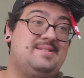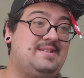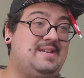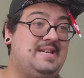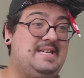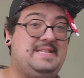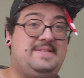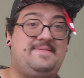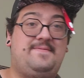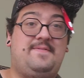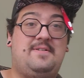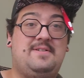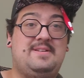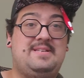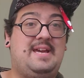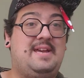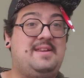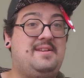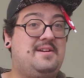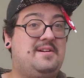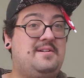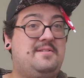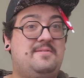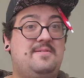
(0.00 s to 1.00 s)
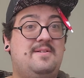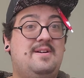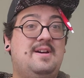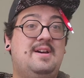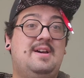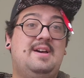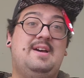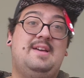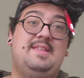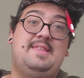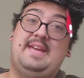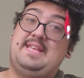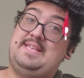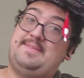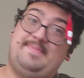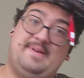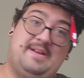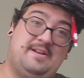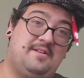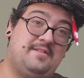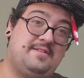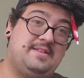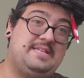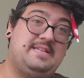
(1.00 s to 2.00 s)
as far as I know, that's
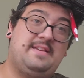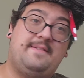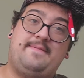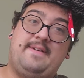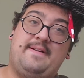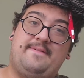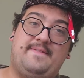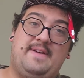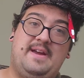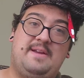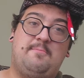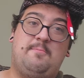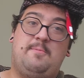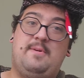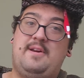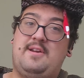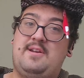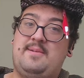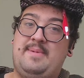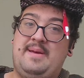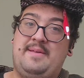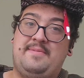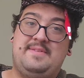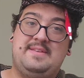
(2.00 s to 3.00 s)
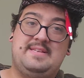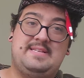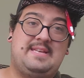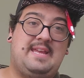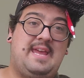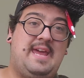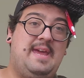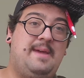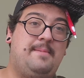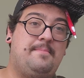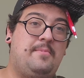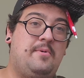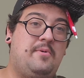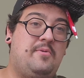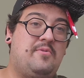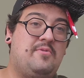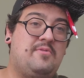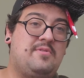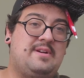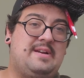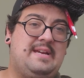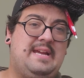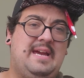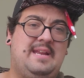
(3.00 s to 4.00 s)
about all the stuff I find weird about this game,
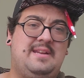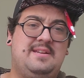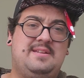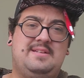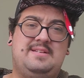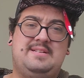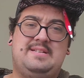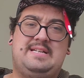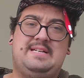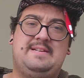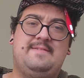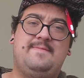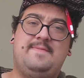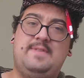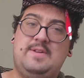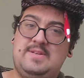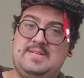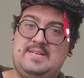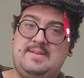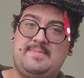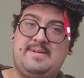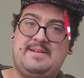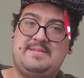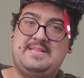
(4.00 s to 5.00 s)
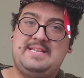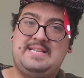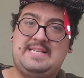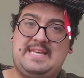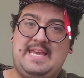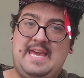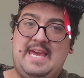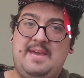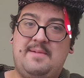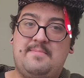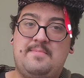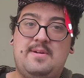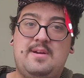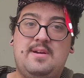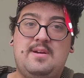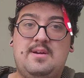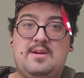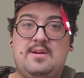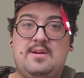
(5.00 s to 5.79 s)
or kind of confusing about this game.